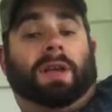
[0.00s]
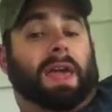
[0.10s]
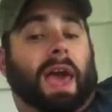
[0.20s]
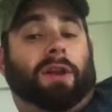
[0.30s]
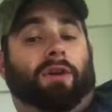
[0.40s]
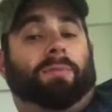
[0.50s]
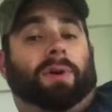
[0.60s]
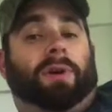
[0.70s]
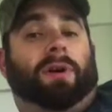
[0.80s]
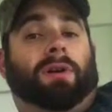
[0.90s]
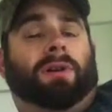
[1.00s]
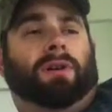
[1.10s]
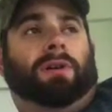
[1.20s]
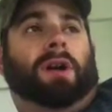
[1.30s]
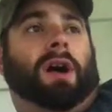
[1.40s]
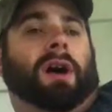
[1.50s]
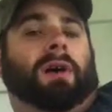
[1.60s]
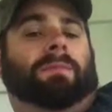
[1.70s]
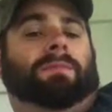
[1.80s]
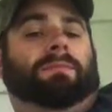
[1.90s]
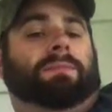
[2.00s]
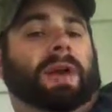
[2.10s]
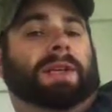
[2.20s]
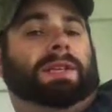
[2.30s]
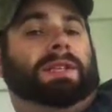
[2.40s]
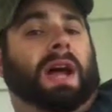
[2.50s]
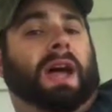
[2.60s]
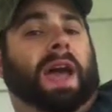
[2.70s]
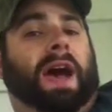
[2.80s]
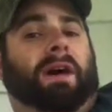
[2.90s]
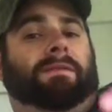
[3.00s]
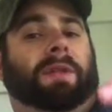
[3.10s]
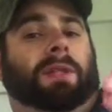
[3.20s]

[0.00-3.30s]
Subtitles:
can opener, but it does not have the